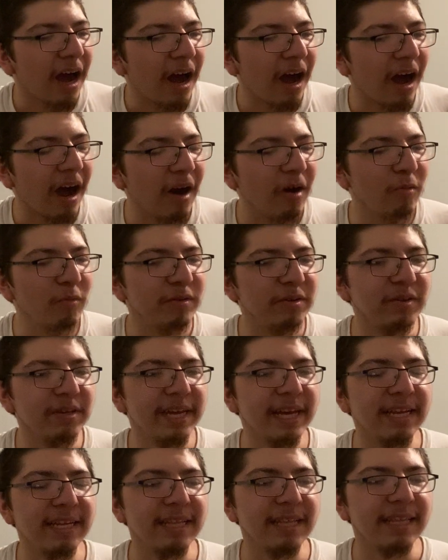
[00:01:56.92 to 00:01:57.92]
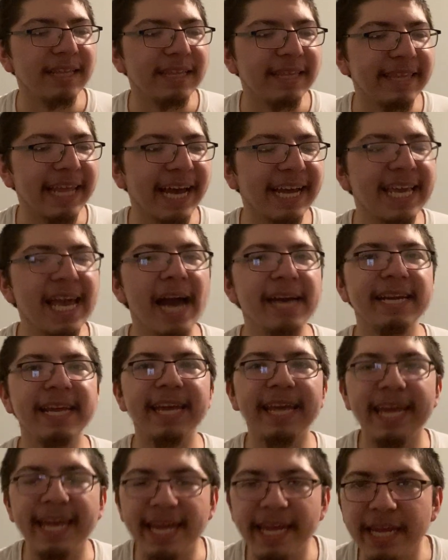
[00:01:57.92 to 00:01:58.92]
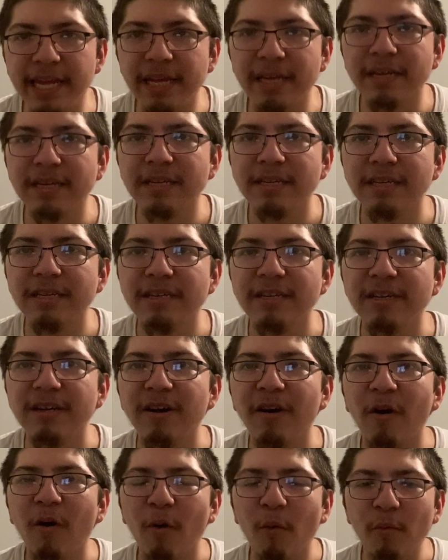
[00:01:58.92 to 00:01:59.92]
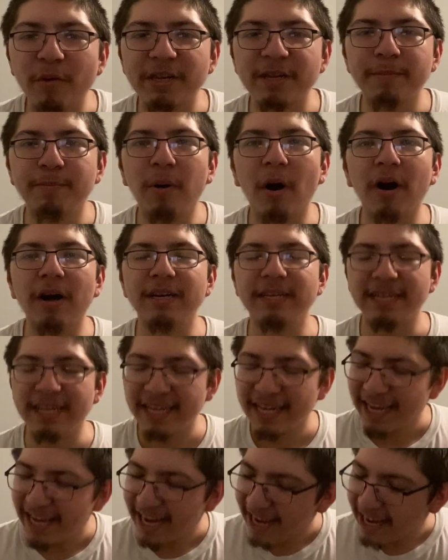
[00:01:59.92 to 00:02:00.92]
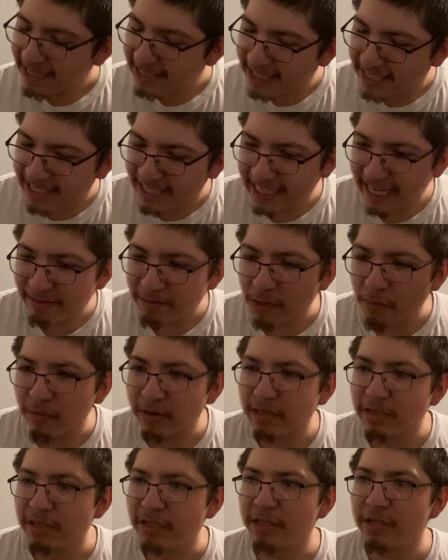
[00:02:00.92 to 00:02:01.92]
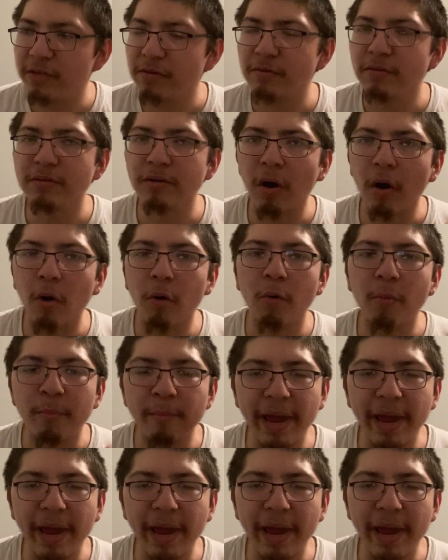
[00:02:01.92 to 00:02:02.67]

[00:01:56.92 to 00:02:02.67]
how will you get that kind of heat when you punt a 71 year old